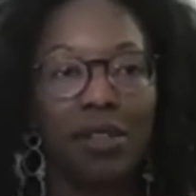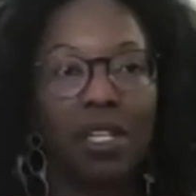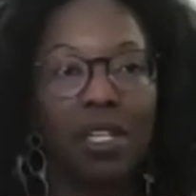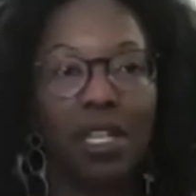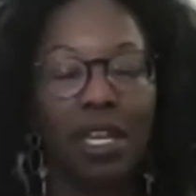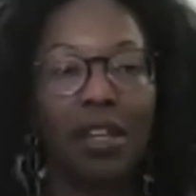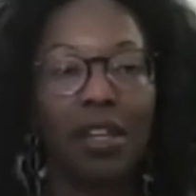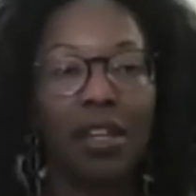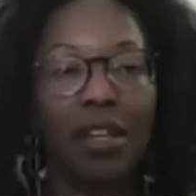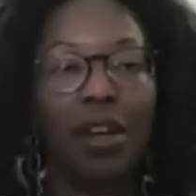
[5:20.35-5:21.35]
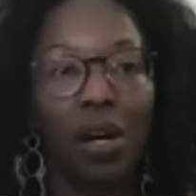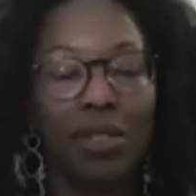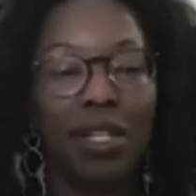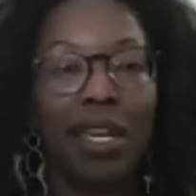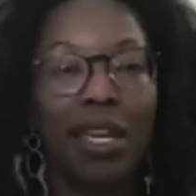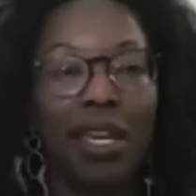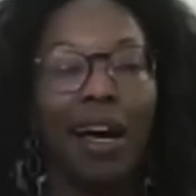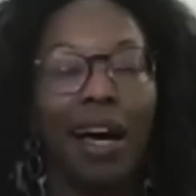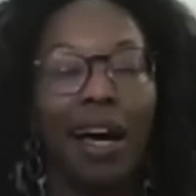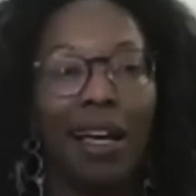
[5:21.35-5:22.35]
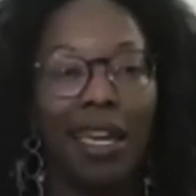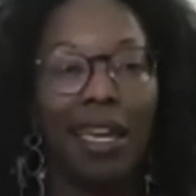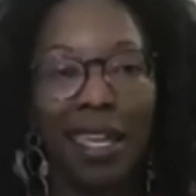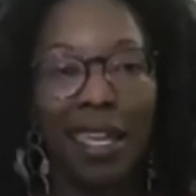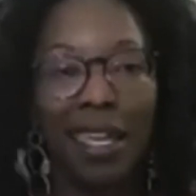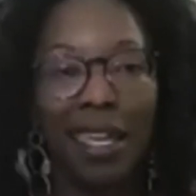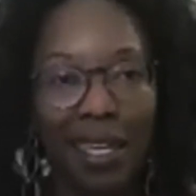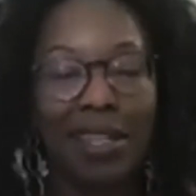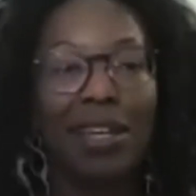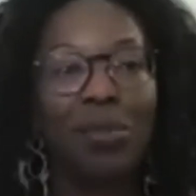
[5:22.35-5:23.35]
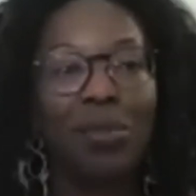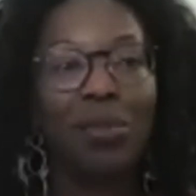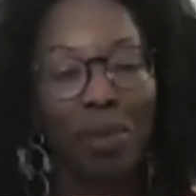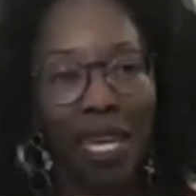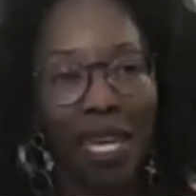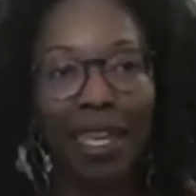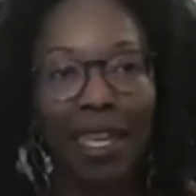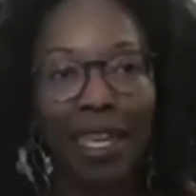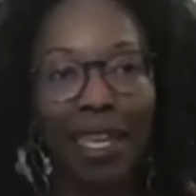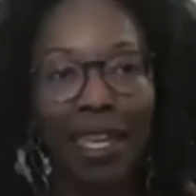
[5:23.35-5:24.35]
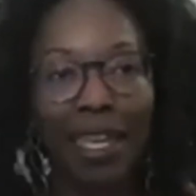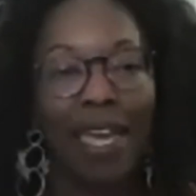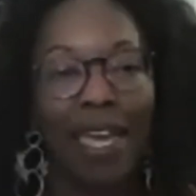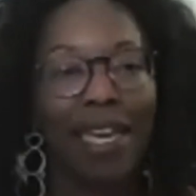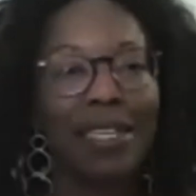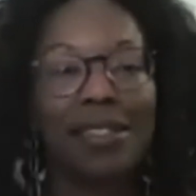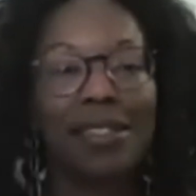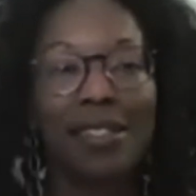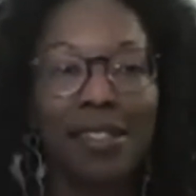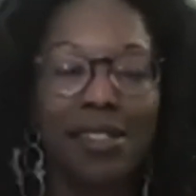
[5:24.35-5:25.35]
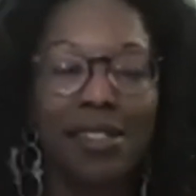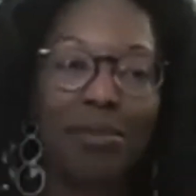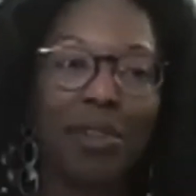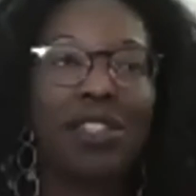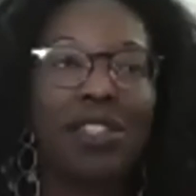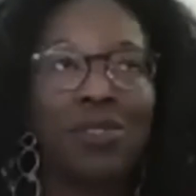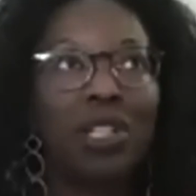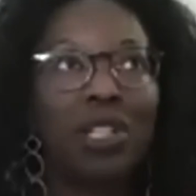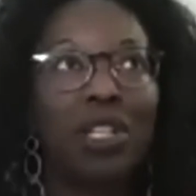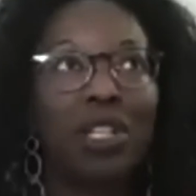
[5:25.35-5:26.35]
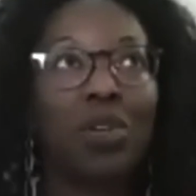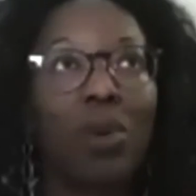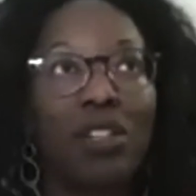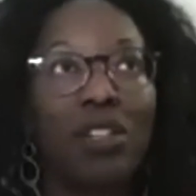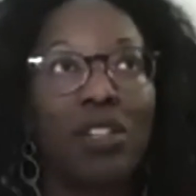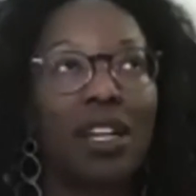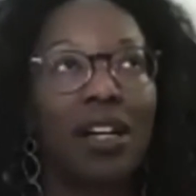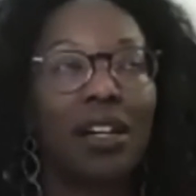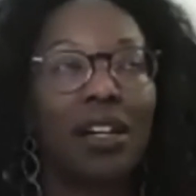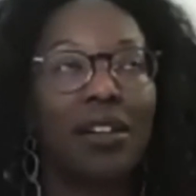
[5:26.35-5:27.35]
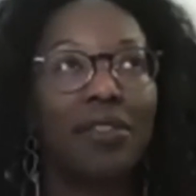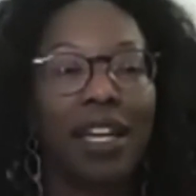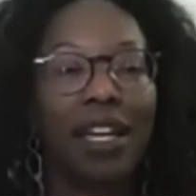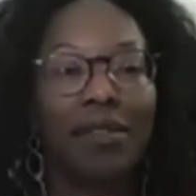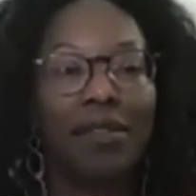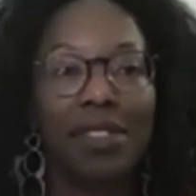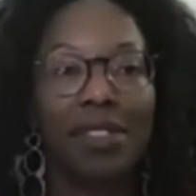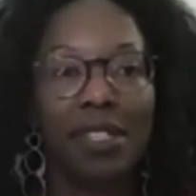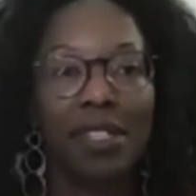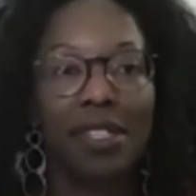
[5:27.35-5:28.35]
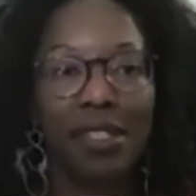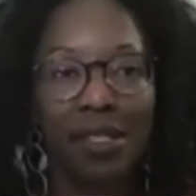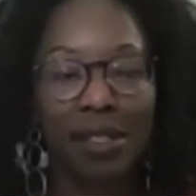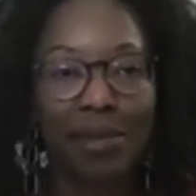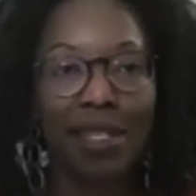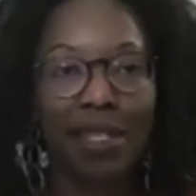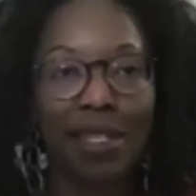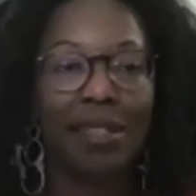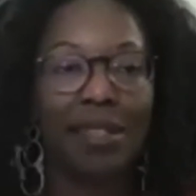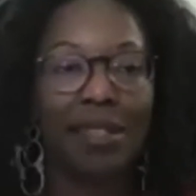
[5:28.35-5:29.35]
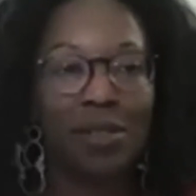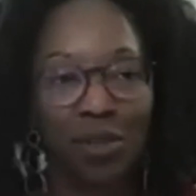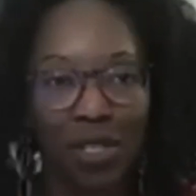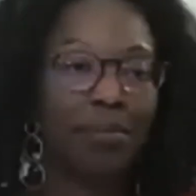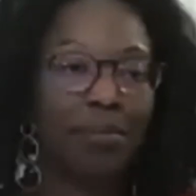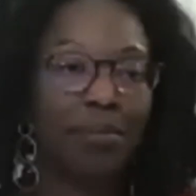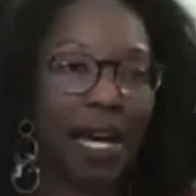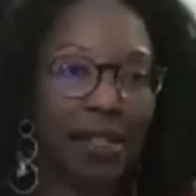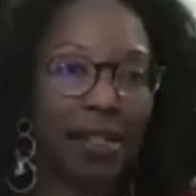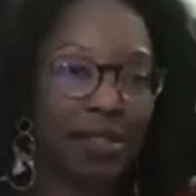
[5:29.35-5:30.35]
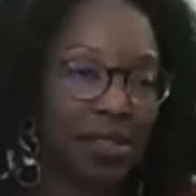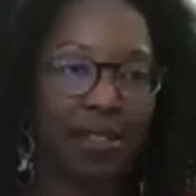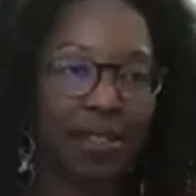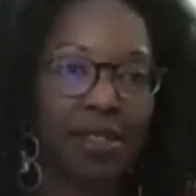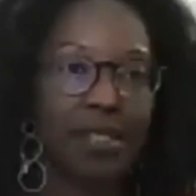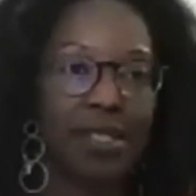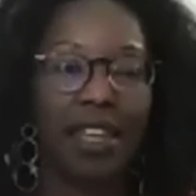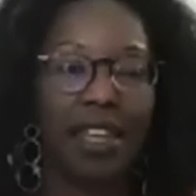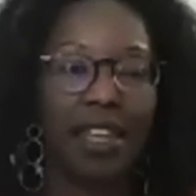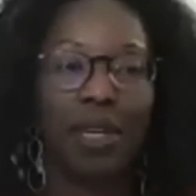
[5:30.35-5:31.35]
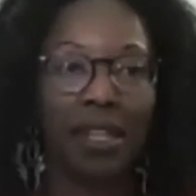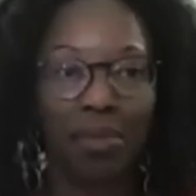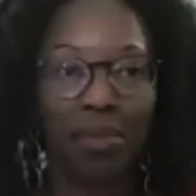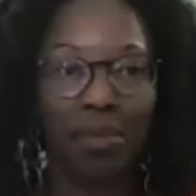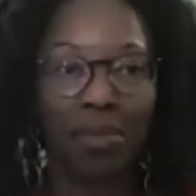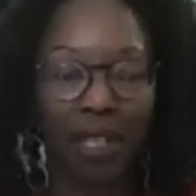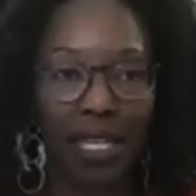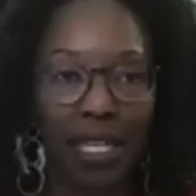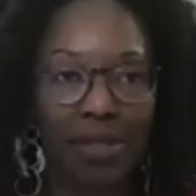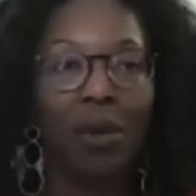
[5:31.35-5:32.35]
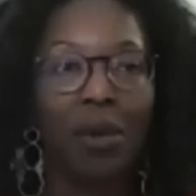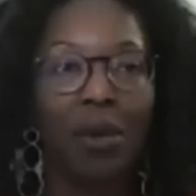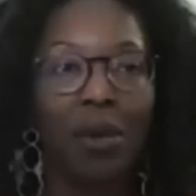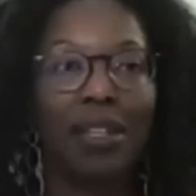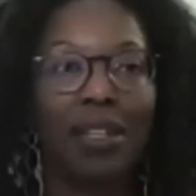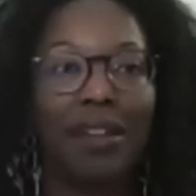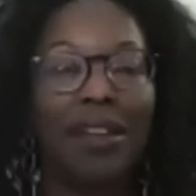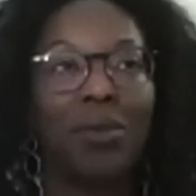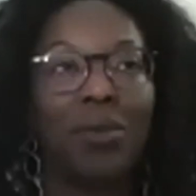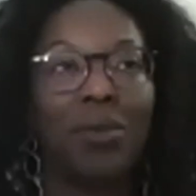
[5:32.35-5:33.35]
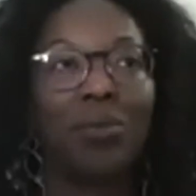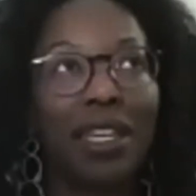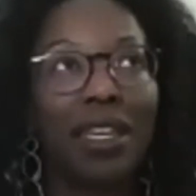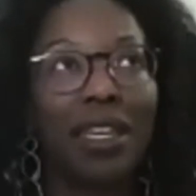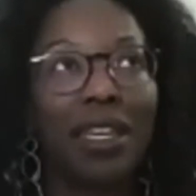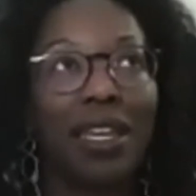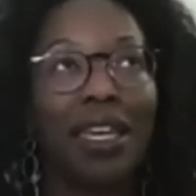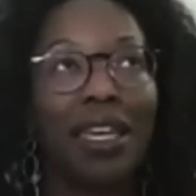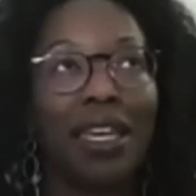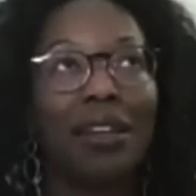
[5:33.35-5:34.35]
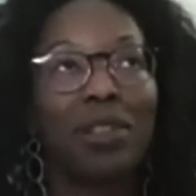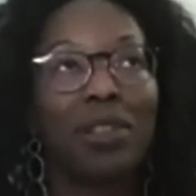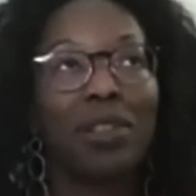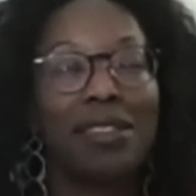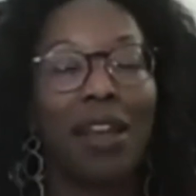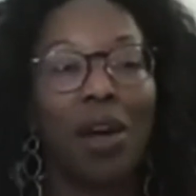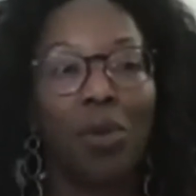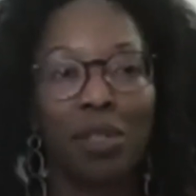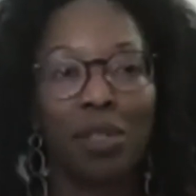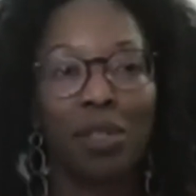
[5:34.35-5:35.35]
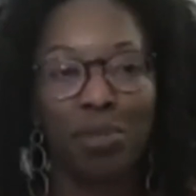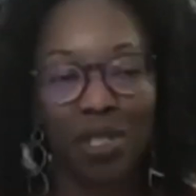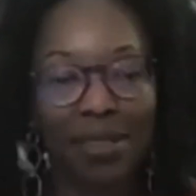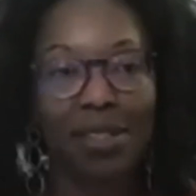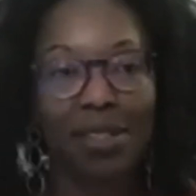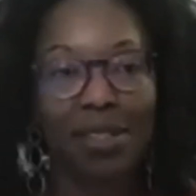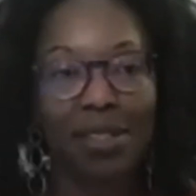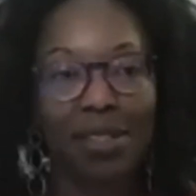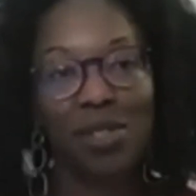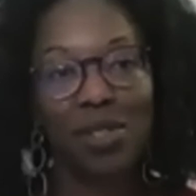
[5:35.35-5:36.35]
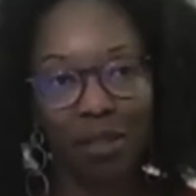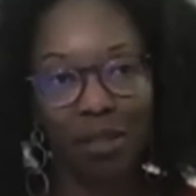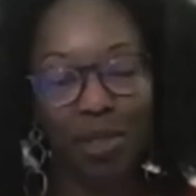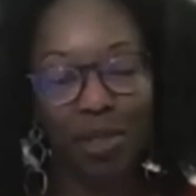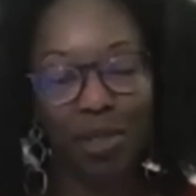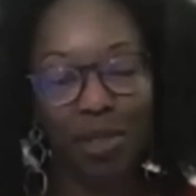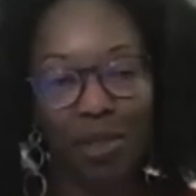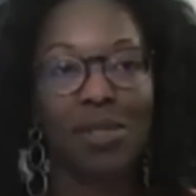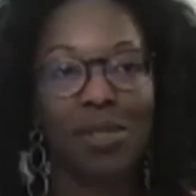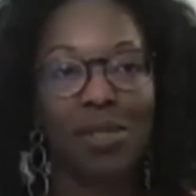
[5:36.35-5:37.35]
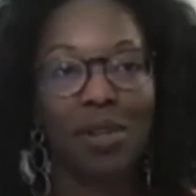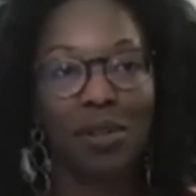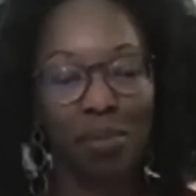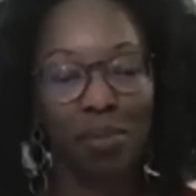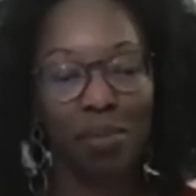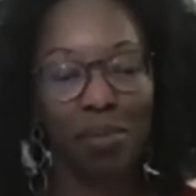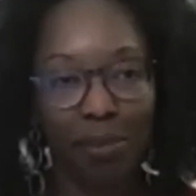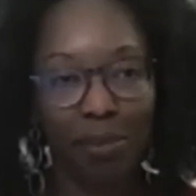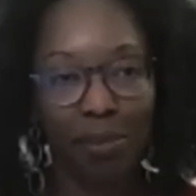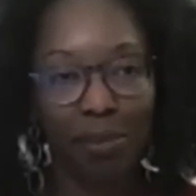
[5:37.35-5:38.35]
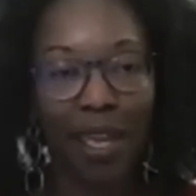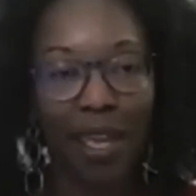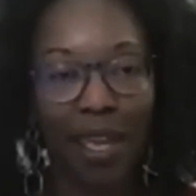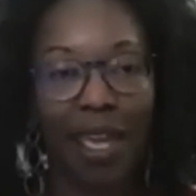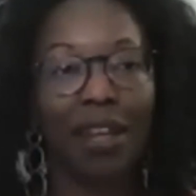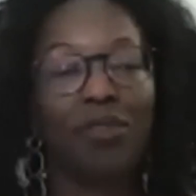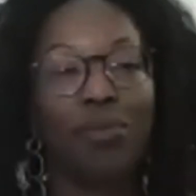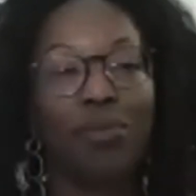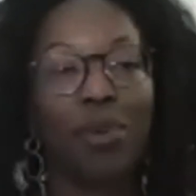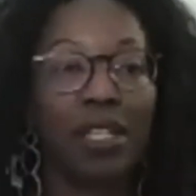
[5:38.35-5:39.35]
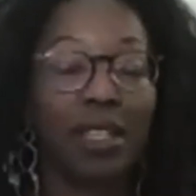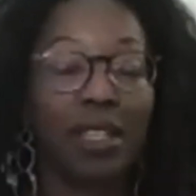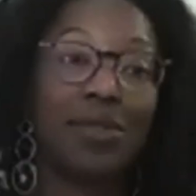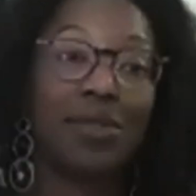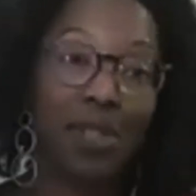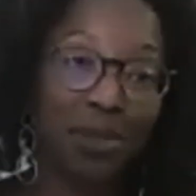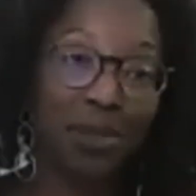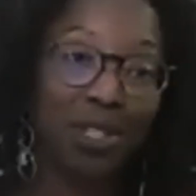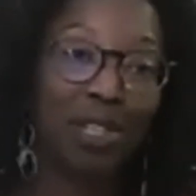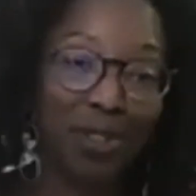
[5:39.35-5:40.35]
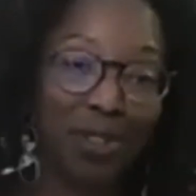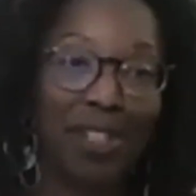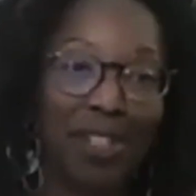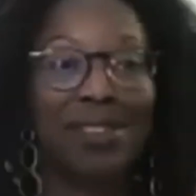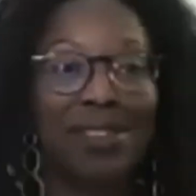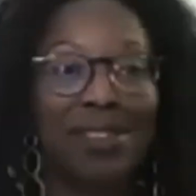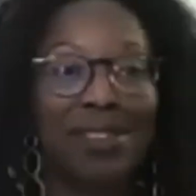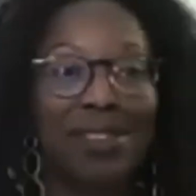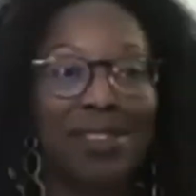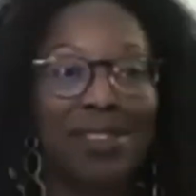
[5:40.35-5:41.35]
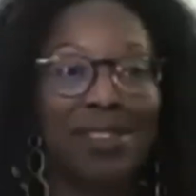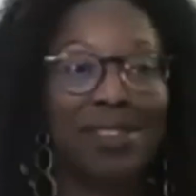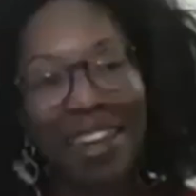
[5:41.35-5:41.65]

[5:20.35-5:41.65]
get hurt and hit repeatedly, it's really a question of kind of the systems and the institutions and the policies and practices that have been in place, but really in a place that only protects certain communities and certain people, and unfortunately lets certain communities and other people